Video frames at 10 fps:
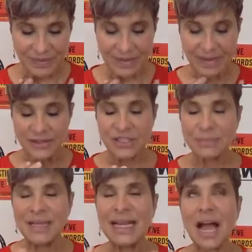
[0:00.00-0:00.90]
just
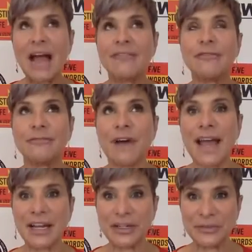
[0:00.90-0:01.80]
being on
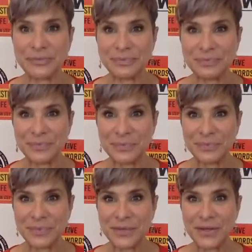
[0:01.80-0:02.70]
fire,
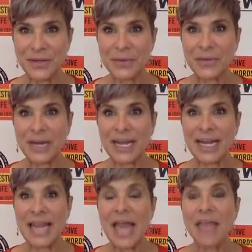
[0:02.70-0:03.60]
right?
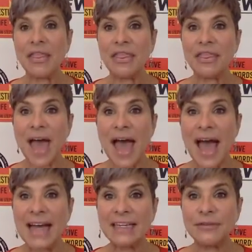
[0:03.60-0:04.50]

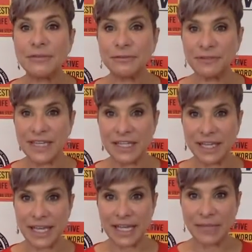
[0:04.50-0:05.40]
That
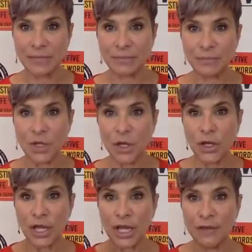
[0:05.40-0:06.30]
feeling,
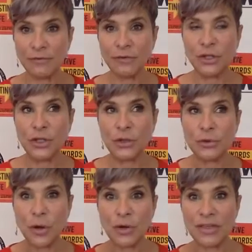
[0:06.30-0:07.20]
if you
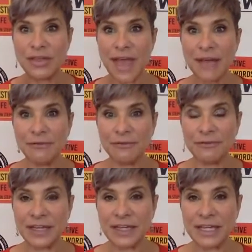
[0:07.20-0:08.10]
go to that
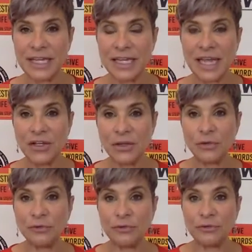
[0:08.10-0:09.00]
feeling and you
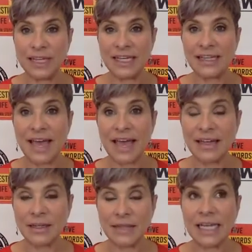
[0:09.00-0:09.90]
flick that
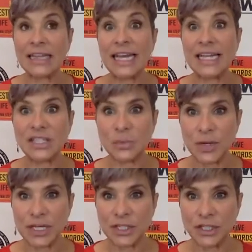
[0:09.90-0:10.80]
like a light
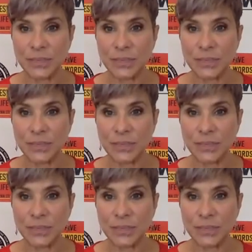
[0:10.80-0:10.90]
switch,